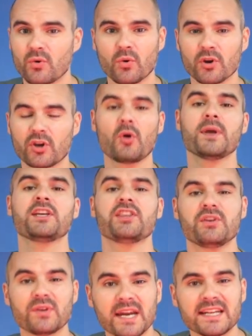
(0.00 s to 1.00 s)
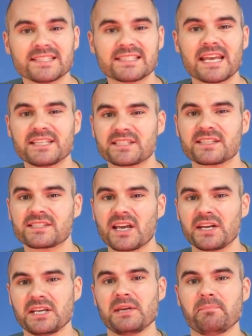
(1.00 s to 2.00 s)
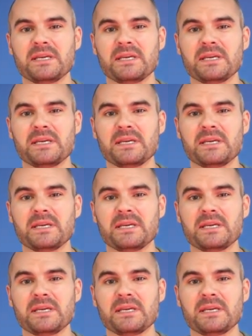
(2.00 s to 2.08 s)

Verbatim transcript: or going to the United States to study